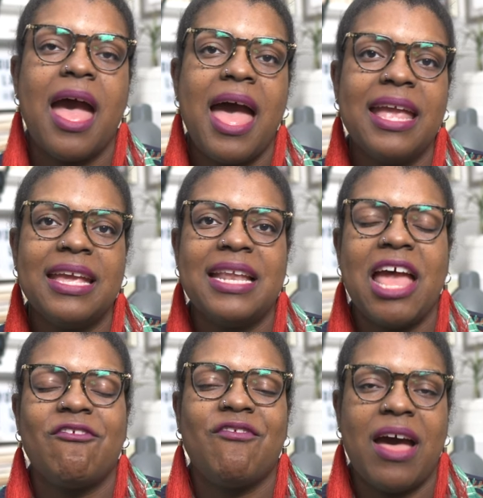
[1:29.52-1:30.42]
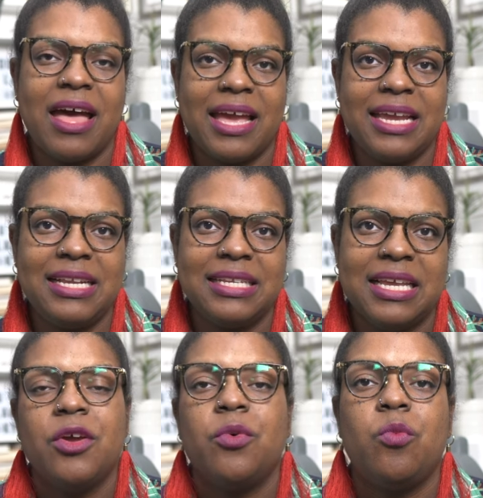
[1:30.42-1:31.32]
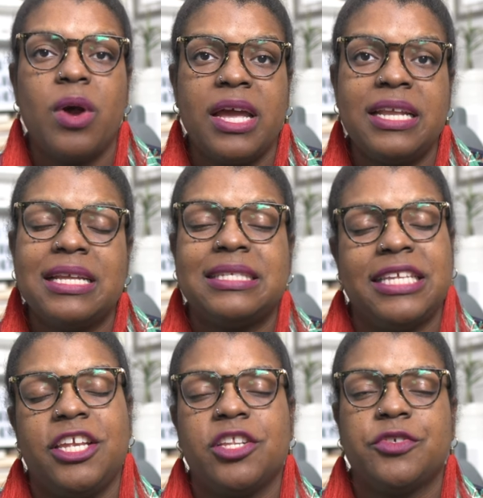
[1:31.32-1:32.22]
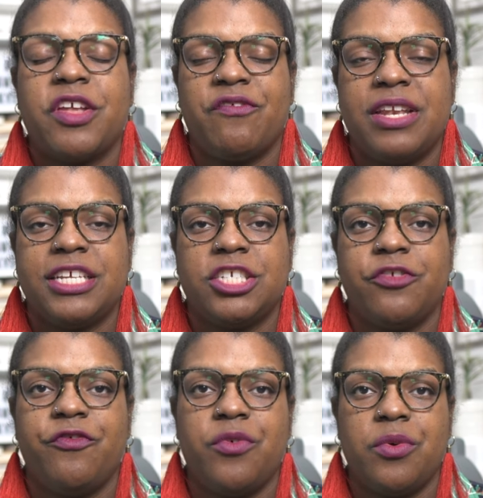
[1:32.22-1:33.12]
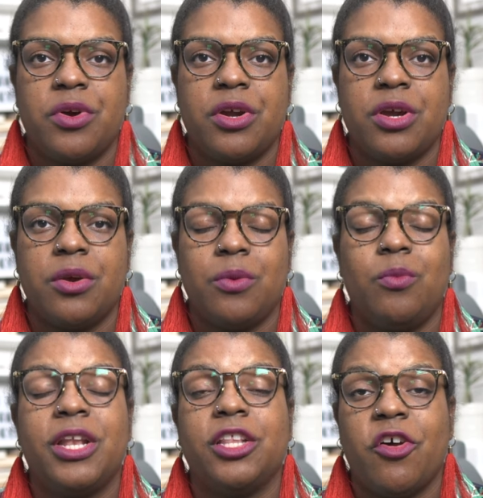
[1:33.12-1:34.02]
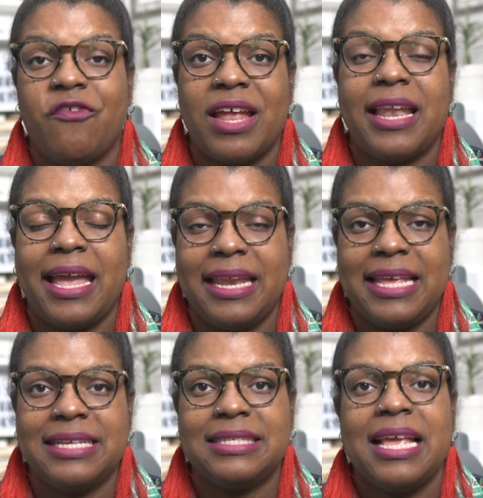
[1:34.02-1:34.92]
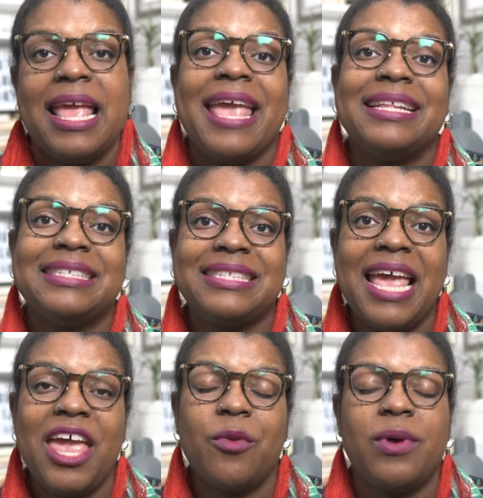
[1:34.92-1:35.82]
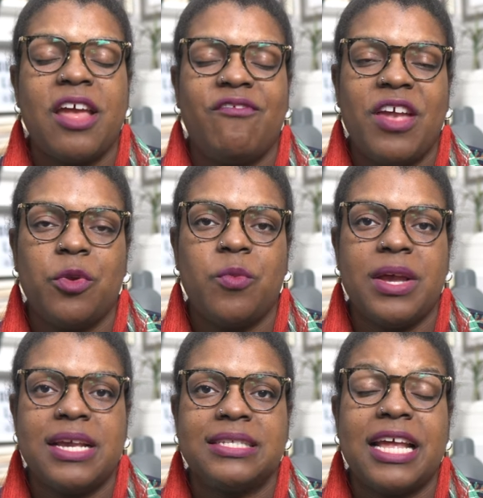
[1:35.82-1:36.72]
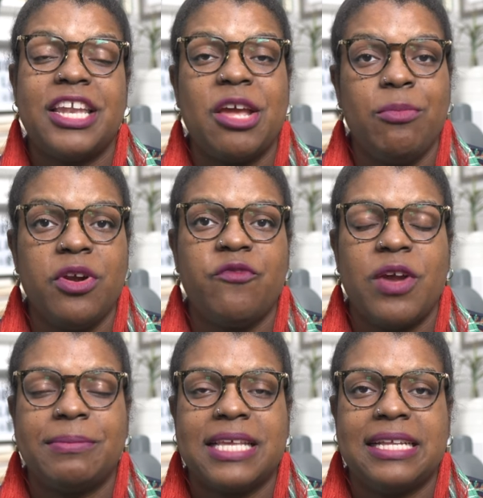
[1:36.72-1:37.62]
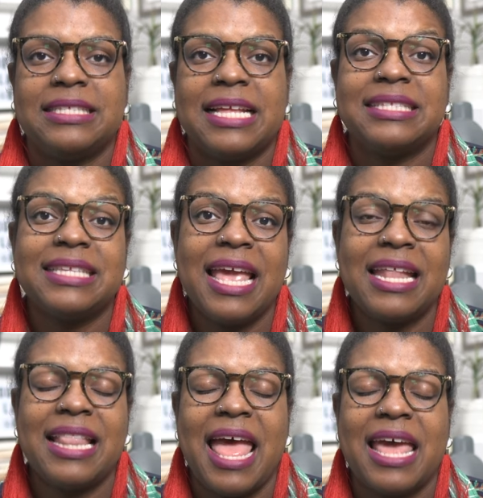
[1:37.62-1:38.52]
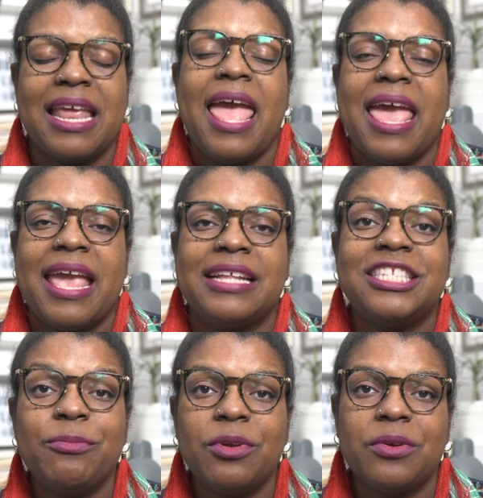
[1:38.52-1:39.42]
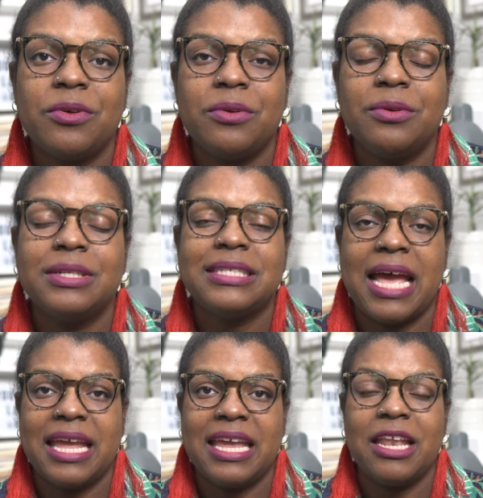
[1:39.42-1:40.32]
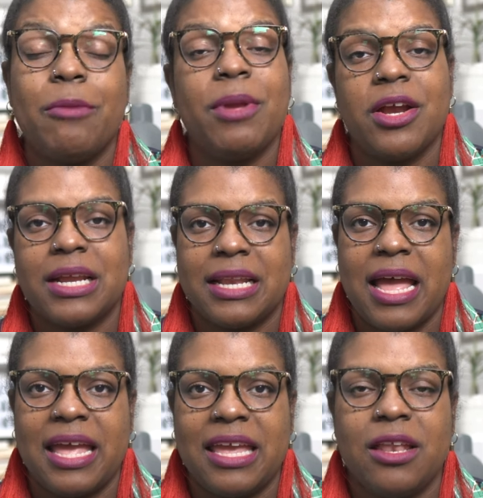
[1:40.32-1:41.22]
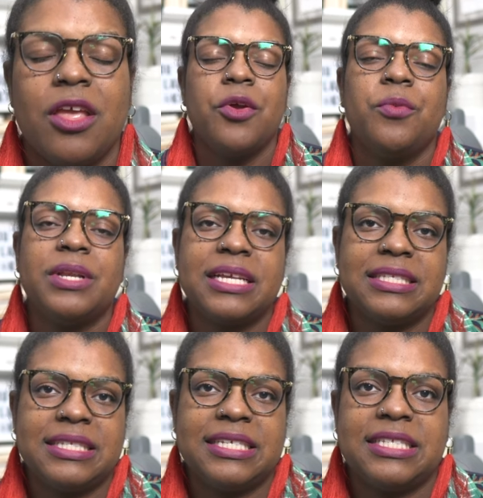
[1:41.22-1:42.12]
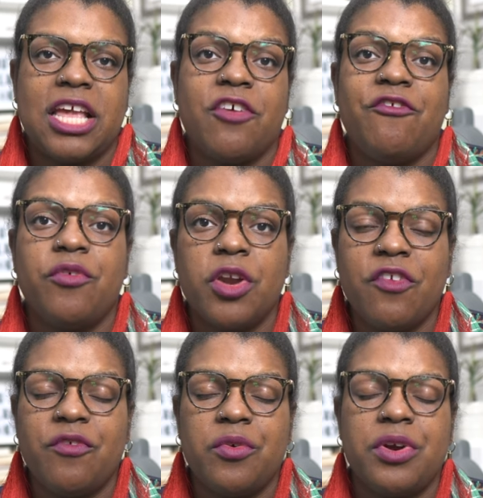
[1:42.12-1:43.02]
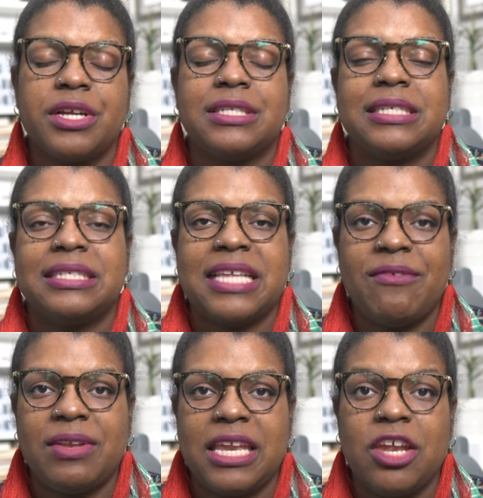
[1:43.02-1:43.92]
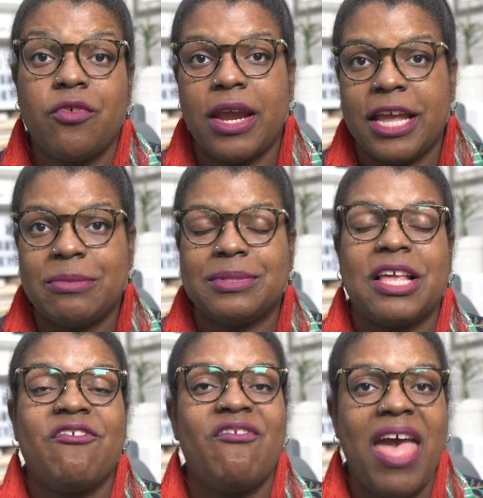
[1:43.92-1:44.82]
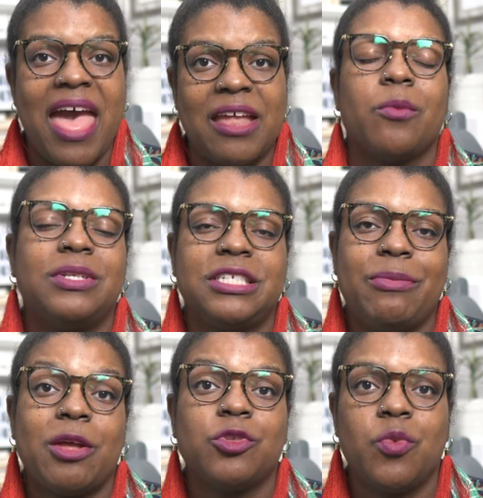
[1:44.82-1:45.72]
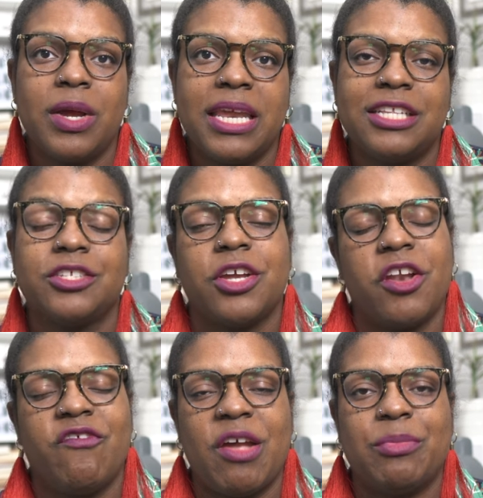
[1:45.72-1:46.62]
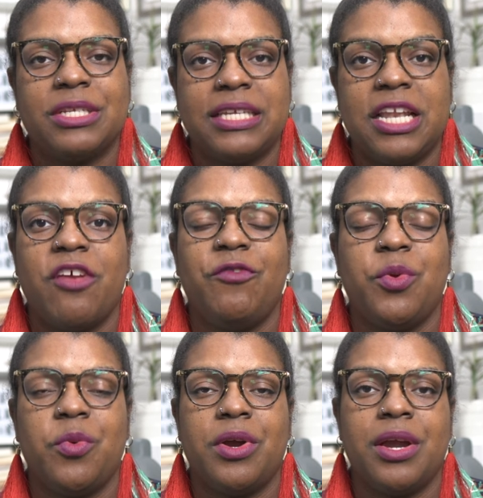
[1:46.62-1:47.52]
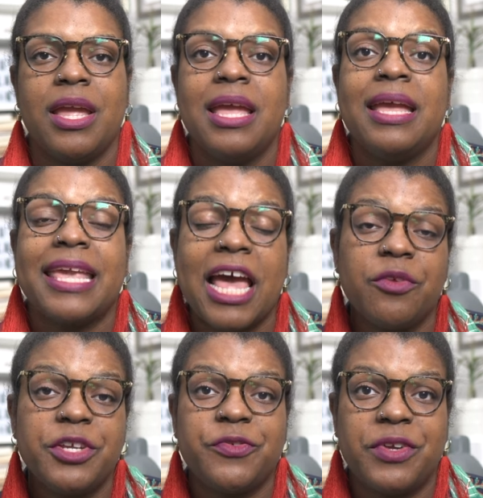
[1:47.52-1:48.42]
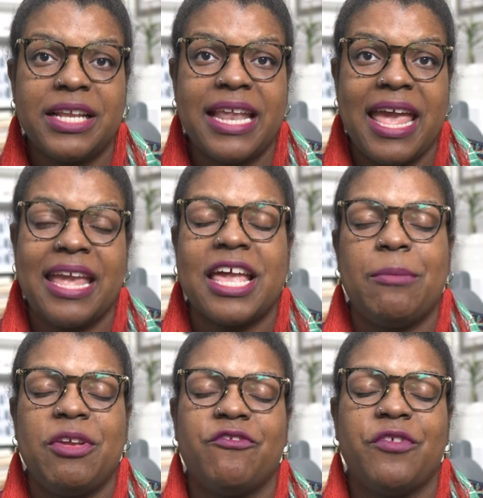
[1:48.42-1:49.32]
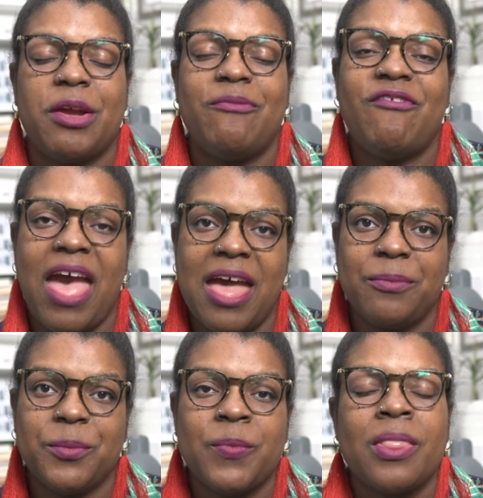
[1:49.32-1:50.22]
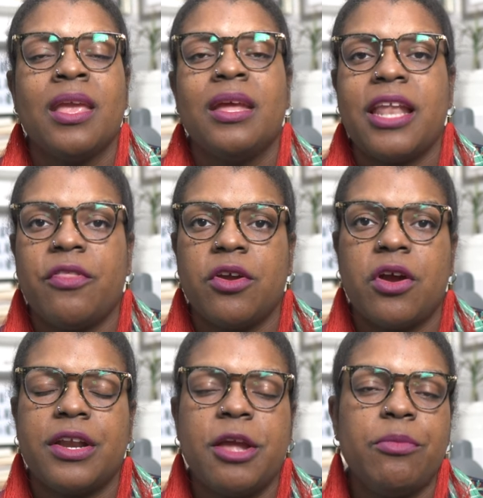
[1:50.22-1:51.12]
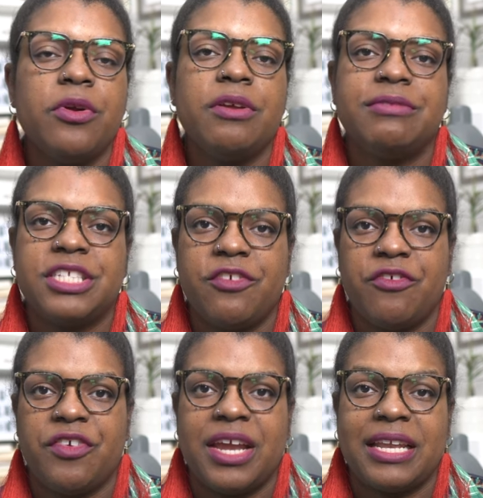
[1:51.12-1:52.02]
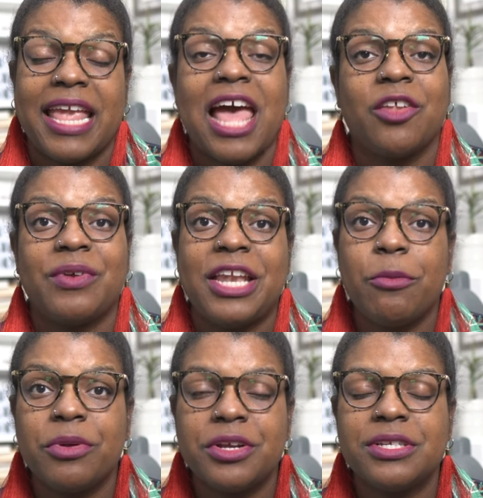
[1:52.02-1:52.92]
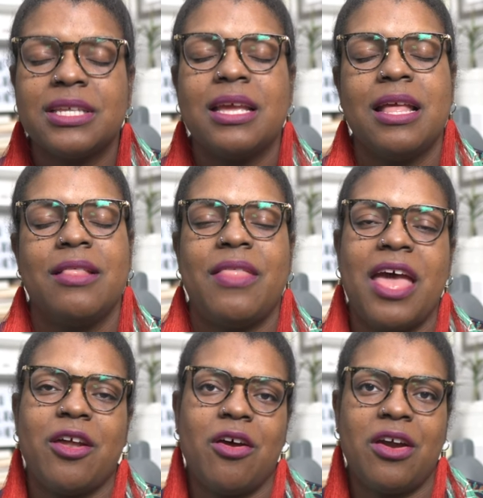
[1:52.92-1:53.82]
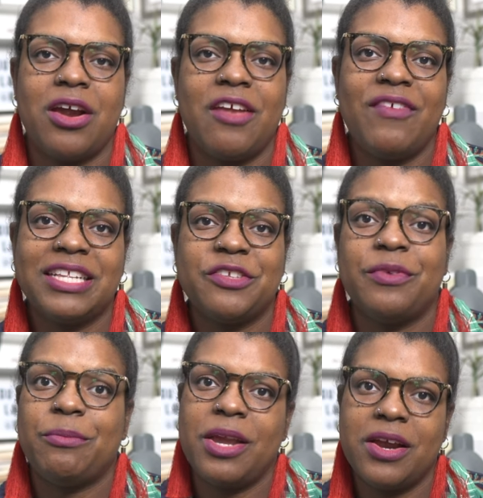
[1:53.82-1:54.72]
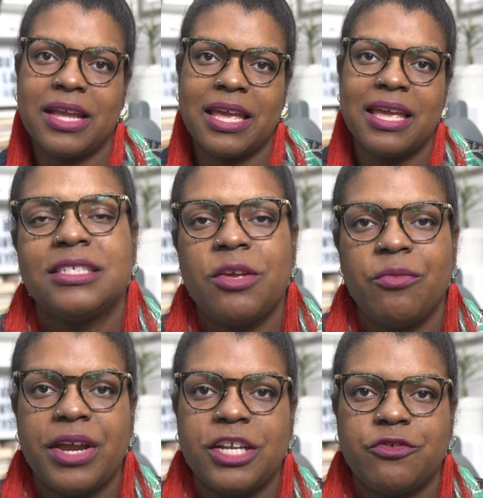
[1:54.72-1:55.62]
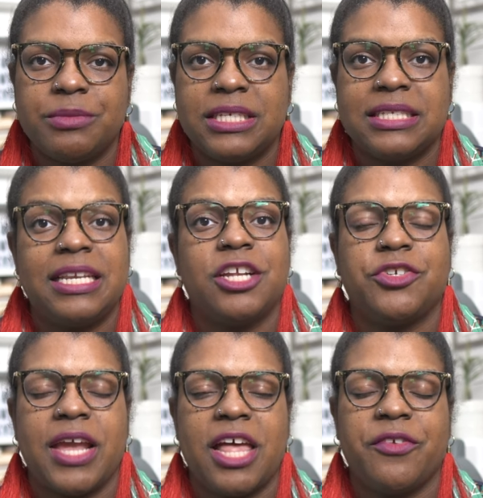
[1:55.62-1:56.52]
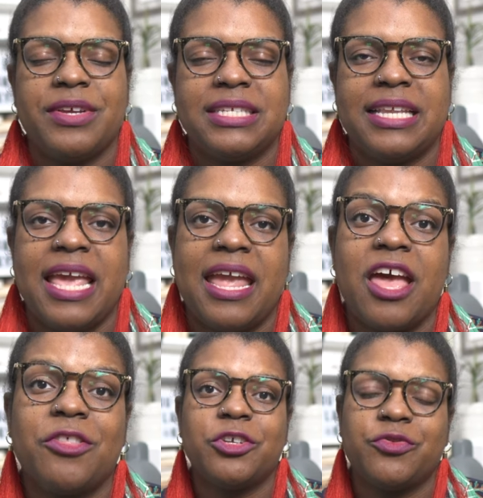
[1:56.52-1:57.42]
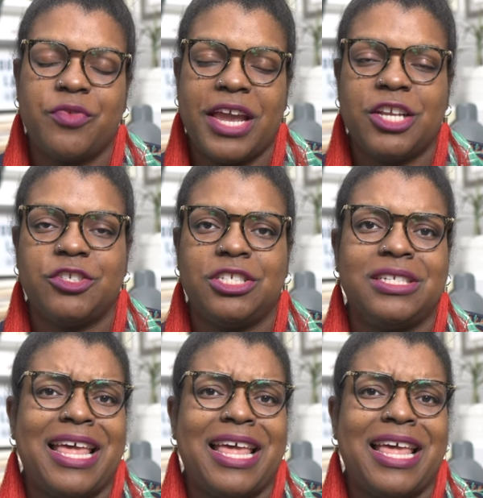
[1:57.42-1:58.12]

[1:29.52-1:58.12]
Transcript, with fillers: I could not find one singular definition for what a low fat diet is. Instead, what I found was a number of websites that said that a typical diet, American diet, would consist of 44 to 70 grams of fat, which is about 20 to 35% of your calories for the day coming from fat. Now, there are a number of different calorie numbers that are effective in America. Some range from 1600 calories a day, others range to